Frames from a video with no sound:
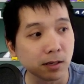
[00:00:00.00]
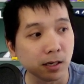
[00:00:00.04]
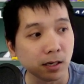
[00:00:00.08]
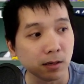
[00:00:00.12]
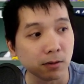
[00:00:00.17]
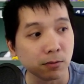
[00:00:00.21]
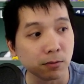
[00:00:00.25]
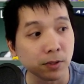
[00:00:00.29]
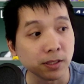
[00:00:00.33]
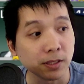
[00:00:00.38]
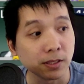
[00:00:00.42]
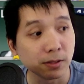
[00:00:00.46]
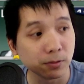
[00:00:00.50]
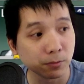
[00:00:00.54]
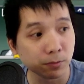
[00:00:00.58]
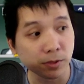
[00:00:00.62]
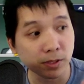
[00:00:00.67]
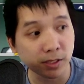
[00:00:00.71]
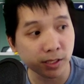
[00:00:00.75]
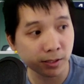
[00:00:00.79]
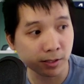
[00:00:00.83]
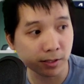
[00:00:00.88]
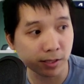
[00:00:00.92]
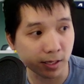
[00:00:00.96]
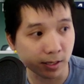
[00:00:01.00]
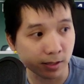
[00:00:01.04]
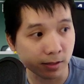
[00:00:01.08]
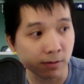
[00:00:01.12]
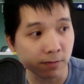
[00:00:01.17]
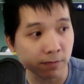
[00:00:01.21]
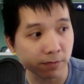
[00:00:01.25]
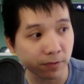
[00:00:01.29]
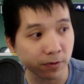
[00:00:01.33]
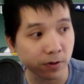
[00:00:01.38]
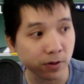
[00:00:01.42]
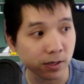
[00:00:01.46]
resistance
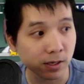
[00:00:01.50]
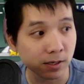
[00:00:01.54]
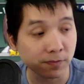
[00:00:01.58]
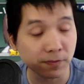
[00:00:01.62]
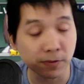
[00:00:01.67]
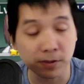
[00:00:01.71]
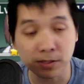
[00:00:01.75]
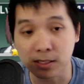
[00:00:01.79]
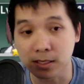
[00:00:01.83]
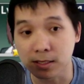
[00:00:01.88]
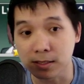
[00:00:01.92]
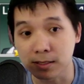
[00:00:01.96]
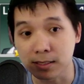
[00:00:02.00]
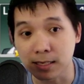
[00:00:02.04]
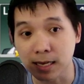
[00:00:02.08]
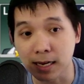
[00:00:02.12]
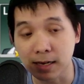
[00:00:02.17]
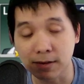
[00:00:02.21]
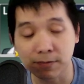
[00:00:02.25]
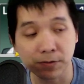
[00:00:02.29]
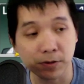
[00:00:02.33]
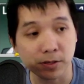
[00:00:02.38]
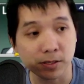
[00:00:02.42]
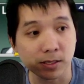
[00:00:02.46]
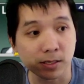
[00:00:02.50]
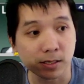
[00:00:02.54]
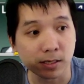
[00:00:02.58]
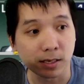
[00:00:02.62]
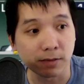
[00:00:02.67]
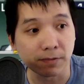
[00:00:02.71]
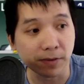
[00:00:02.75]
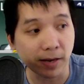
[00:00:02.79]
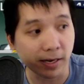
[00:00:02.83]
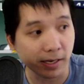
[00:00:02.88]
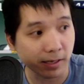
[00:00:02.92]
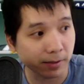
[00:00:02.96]
for the
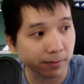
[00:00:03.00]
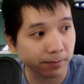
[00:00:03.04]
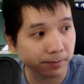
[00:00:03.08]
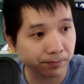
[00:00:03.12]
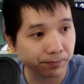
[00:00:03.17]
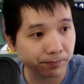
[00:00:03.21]
effect.